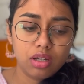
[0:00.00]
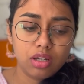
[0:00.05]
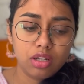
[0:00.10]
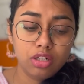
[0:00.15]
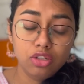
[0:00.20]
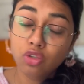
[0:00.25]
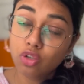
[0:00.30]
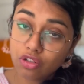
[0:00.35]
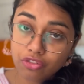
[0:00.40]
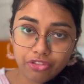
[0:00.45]

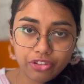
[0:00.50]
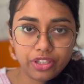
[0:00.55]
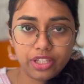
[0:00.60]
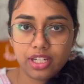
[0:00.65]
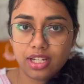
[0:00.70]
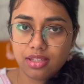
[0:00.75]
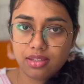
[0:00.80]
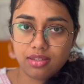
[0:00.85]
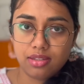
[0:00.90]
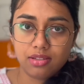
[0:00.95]
look for the
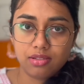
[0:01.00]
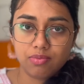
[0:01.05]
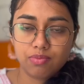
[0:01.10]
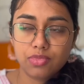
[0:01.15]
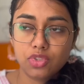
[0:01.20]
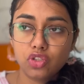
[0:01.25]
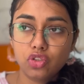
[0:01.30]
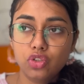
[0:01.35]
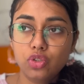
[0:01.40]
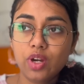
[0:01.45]
answer
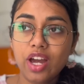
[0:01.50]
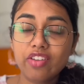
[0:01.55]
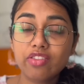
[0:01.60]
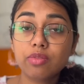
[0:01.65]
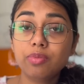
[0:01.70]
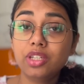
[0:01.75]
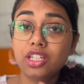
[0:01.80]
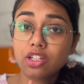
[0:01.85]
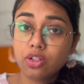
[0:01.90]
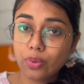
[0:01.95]
so you have to
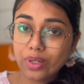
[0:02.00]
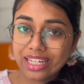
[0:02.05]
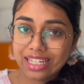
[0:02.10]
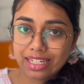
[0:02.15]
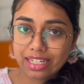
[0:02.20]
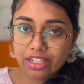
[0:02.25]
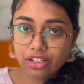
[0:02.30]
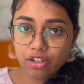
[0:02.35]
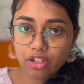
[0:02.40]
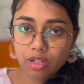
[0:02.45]
be a quick
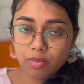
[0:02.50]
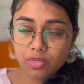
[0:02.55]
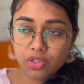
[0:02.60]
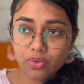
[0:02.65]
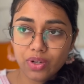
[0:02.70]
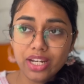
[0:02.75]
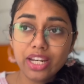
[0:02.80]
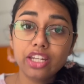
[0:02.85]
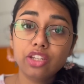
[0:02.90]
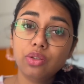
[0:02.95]
reader number
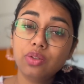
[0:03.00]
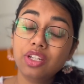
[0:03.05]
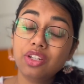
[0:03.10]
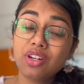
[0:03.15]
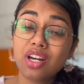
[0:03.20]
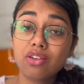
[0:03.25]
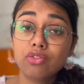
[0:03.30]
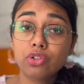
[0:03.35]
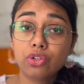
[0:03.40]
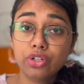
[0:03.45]
one and you need to
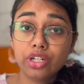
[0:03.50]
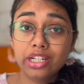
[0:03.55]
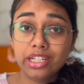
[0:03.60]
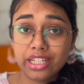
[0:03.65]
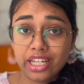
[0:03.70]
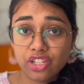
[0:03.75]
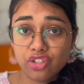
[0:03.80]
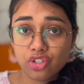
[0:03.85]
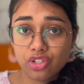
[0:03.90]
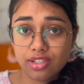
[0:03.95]
have good
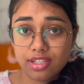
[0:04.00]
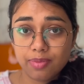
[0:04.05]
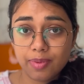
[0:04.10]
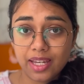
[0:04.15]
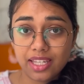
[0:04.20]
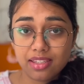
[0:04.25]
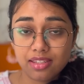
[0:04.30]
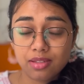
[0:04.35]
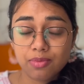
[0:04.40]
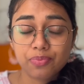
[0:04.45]
attention
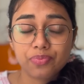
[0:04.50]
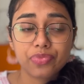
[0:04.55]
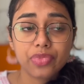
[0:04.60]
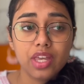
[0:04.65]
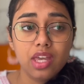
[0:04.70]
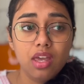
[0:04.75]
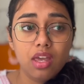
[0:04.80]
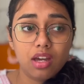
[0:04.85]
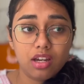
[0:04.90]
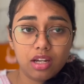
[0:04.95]
spans
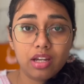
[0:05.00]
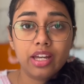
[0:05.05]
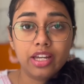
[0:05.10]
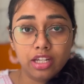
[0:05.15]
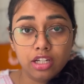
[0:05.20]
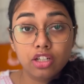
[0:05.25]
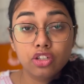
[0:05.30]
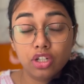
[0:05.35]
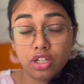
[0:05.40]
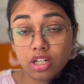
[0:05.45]
a,
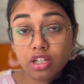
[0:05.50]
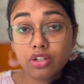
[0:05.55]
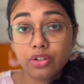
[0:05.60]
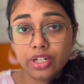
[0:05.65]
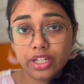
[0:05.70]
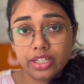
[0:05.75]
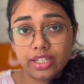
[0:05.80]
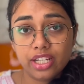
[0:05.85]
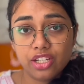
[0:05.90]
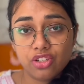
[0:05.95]
a, good
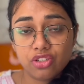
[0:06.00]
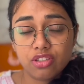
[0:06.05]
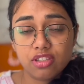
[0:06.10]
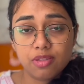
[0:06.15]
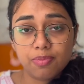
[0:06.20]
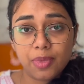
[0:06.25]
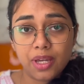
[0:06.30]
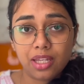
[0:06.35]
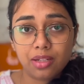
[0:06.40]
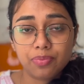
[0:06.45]
attention
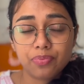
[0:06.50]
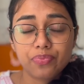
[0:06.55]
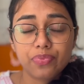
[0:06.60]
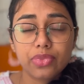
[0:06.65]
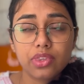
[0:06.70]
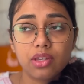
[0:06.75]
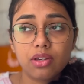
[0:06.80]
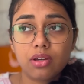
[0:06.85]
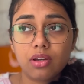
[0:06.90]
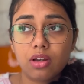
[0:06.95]
span
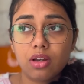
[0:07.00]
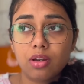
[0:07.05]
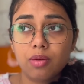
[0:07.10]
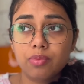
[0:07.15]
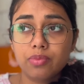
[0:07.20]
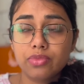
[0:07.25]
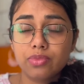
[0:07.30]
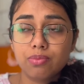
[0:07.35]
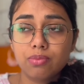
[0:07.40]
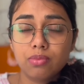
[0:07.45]

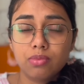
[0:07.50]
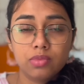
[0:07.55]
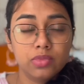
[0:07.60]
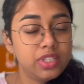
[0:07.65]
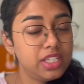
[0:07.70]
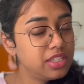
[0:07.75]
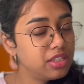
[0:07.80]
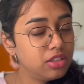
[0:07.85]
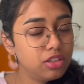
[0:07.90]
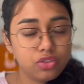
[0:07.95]
um,
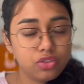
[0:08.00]
these are the